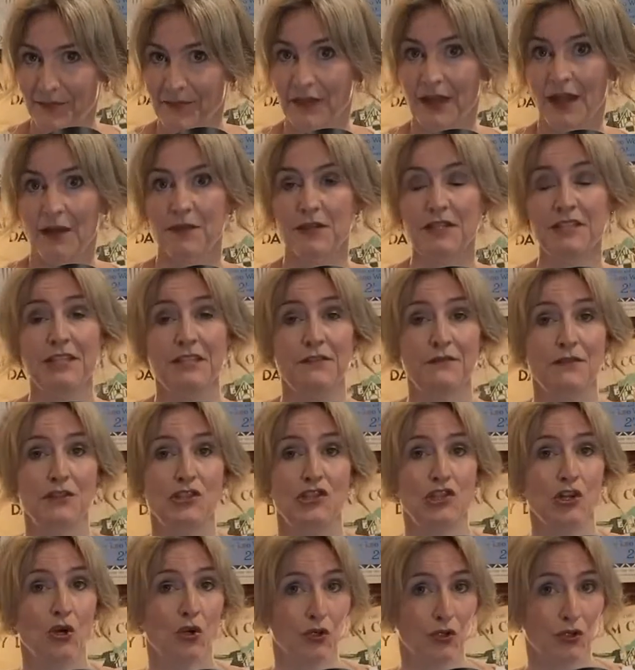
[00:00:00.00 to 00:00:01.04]
and this is for
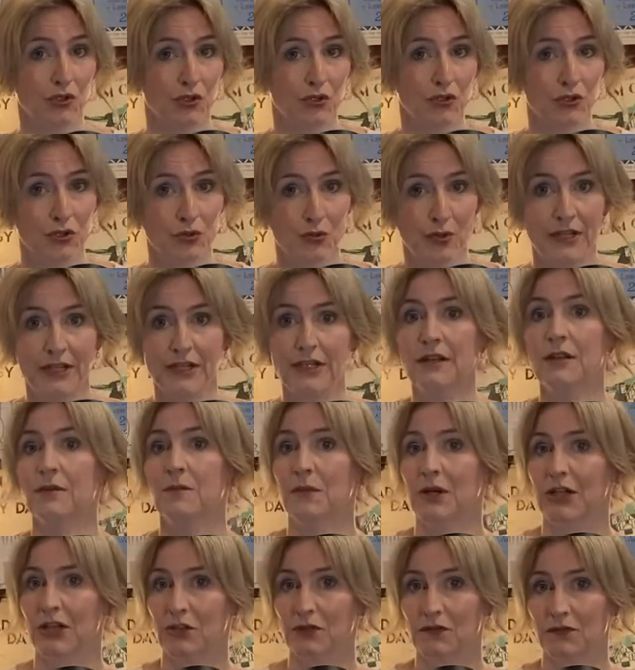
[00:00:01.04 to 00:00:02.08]
John Goodwin,
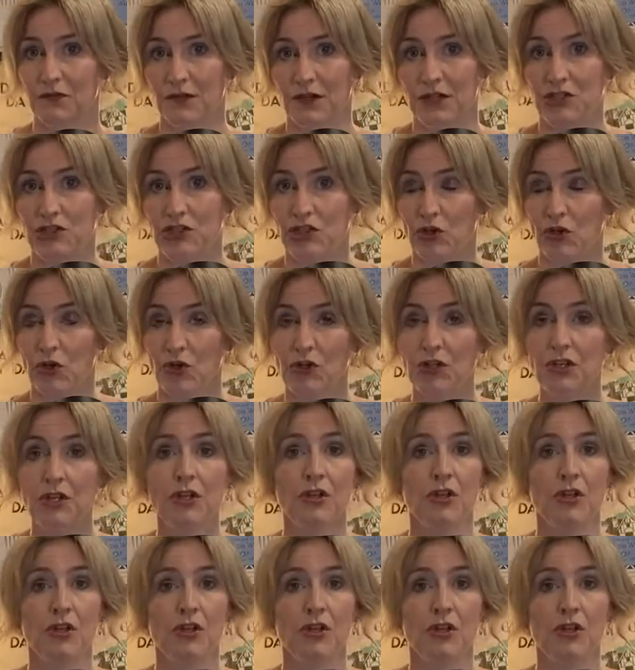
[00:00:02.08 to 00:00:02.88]
my good friend John,